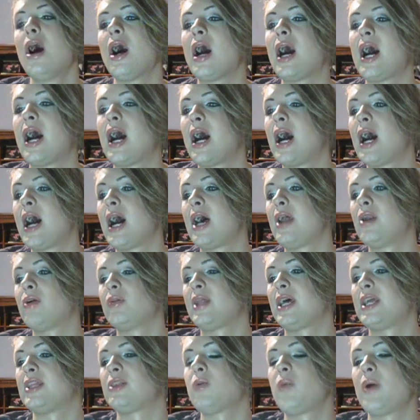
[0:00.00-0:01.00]
I don't
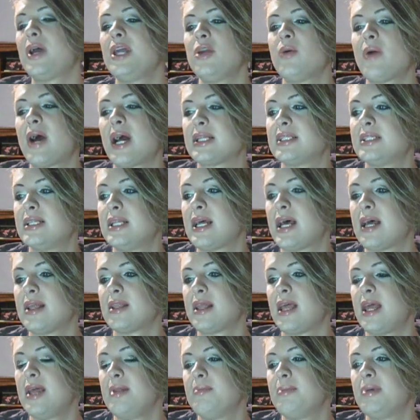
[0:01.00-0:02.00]
like the way you acted at
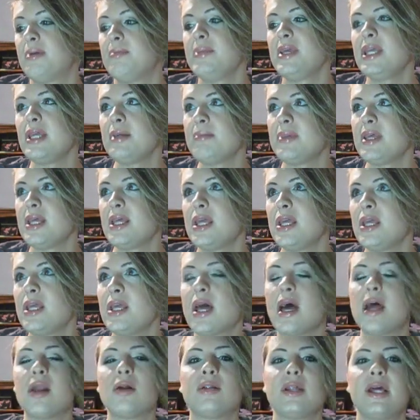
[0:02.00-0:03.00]
and
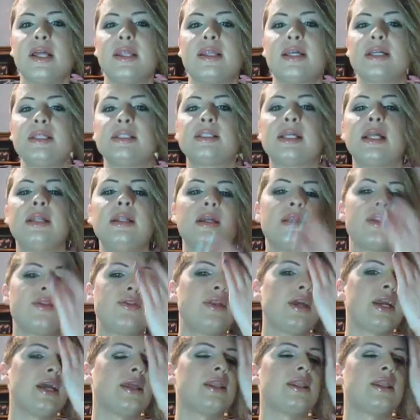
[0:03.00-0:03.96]
Bamimi. I don't like this, and the other thing.